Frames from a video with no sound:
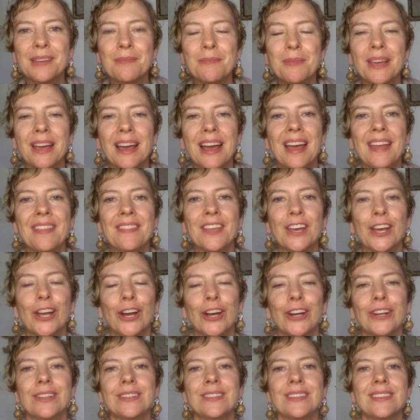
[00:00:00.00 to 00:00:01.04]
behind the
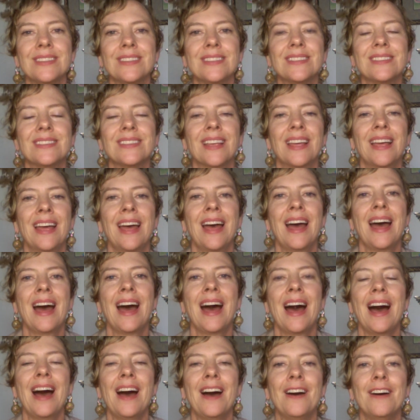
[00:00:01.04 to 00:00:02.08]
curtains
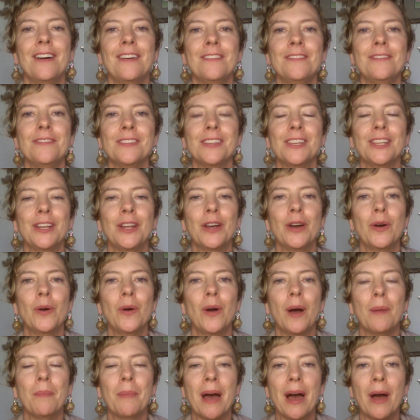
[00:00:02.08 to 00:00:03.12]
of you know
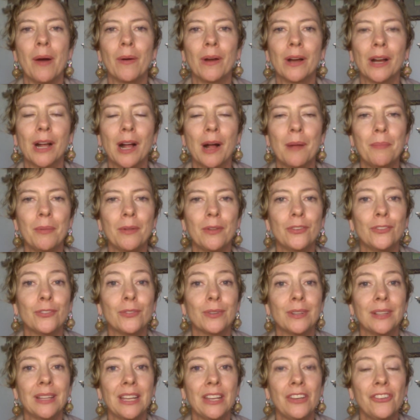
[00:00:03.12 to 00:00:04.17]
a power couple's
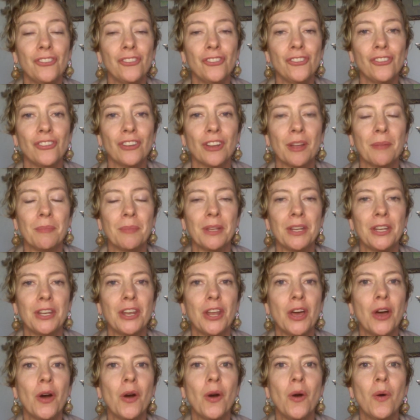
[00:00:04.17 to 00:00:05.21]
relationship and
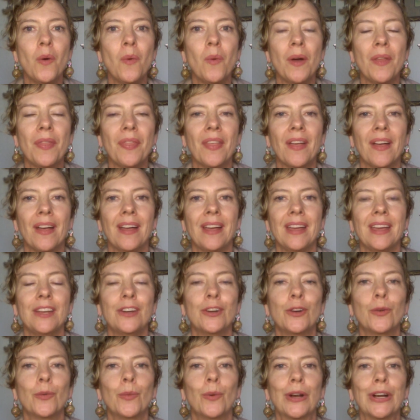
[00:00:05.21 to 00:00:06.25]
know what the
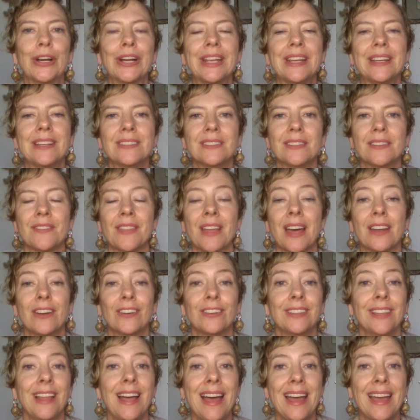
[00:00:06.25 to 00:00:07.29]
inner workings of that
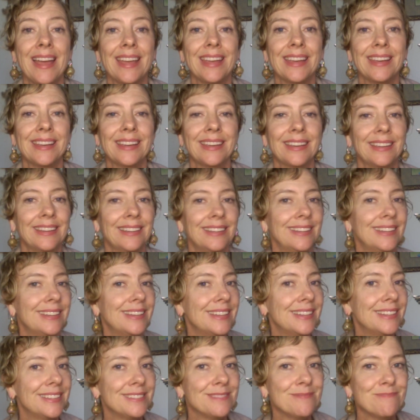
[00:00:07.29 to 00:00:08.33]
are like
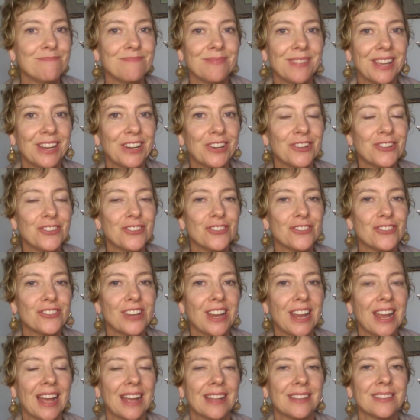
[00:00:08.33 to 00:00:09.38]
here's your
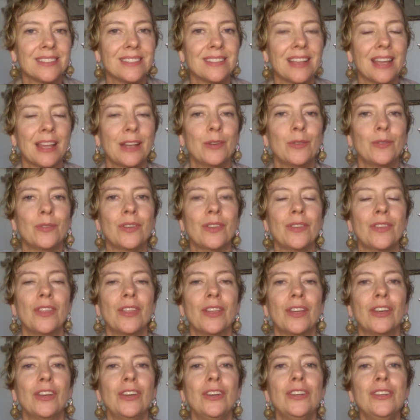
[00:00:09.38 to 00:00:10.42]
chance and
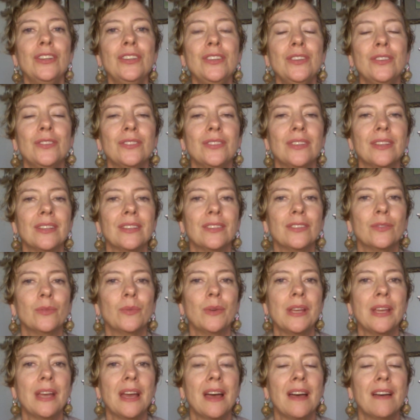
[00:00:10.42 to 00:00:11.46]
the good news is
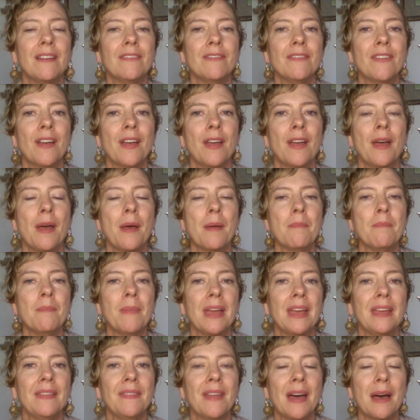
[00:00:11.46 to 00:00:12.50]
we have
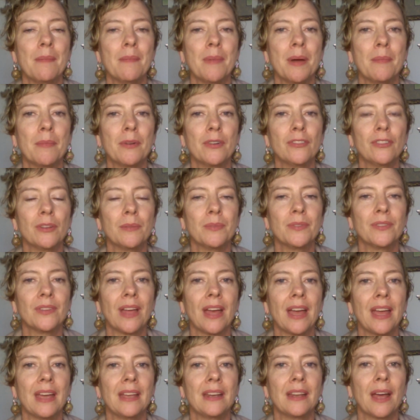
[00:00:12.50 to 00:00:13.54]
made that membership
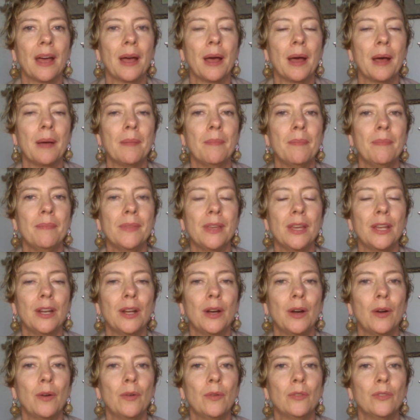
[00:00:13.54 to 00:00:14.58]
site uh, you
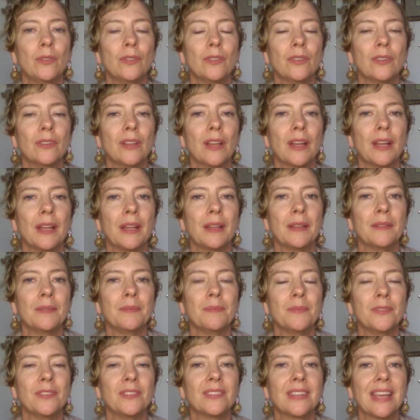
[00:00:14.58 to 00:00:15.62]
know uh,
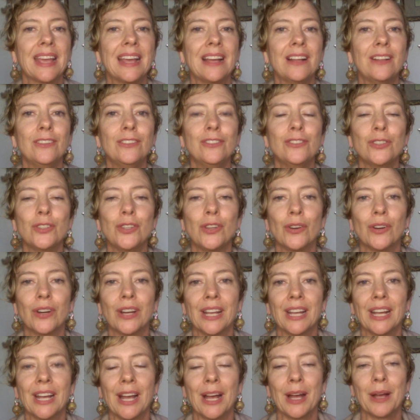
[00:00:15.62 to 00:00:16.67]
scaled to your
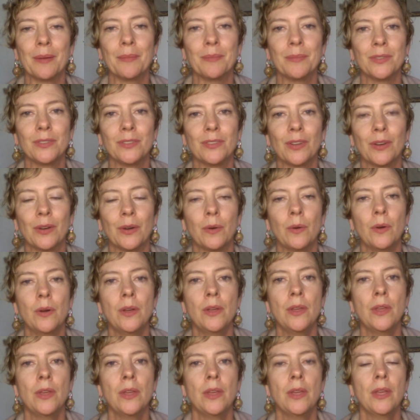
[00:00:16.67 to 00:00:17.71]
income so
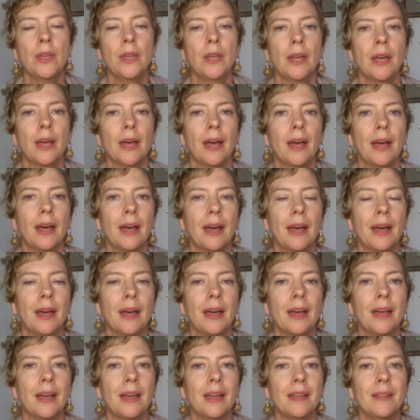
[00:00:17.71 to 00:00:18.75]

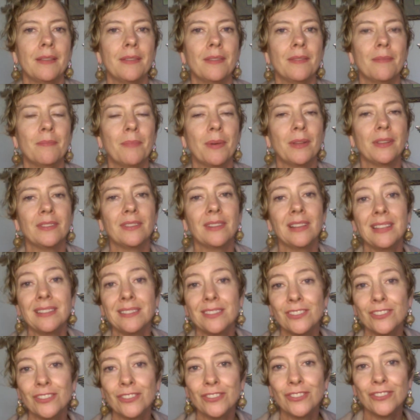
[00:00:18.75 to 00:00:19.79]
uh, but
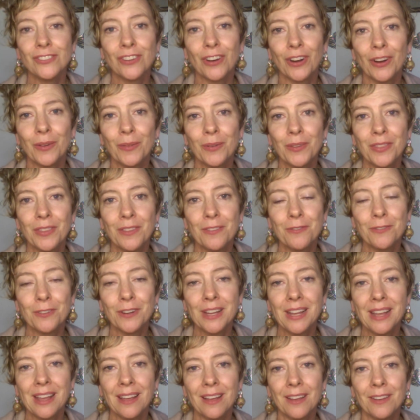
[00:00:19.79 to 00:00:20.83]
let's just start with the
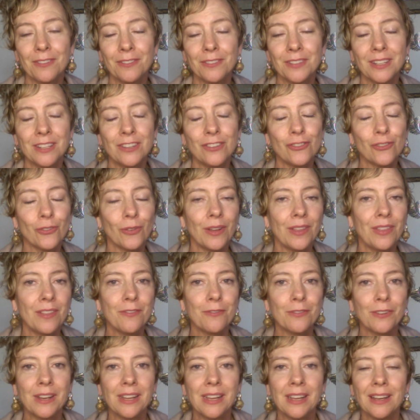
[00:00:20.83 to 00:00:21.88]
free gift. Enjoy the
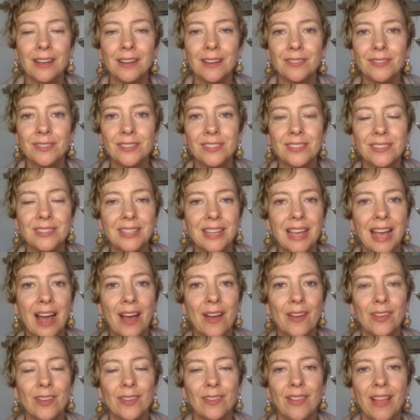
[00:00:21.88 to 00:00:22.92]
free gift, see
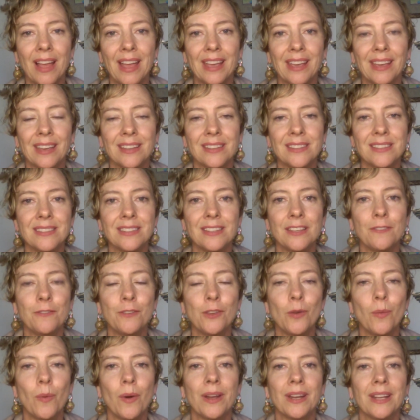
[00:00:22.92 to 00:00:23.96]
how you like it, see if
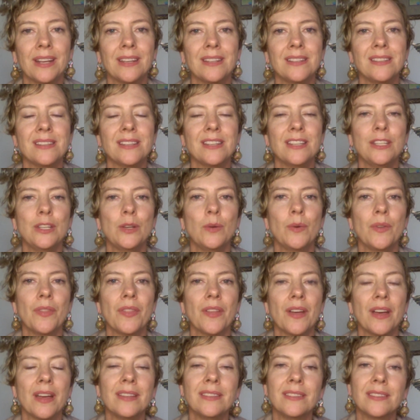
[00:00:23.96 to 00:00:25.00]
you want to continue
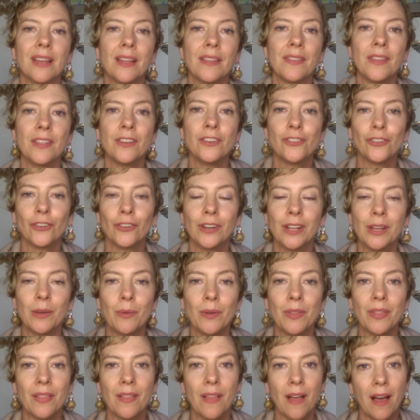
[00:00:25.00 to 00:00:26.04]
with us on the journey
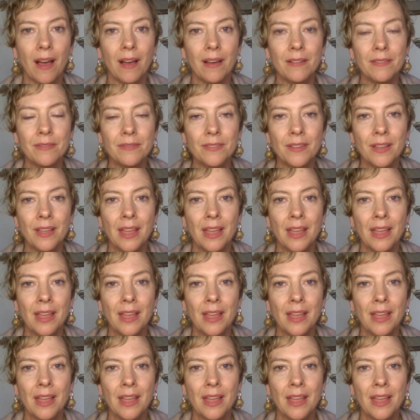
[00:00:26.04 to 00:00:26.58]
with love.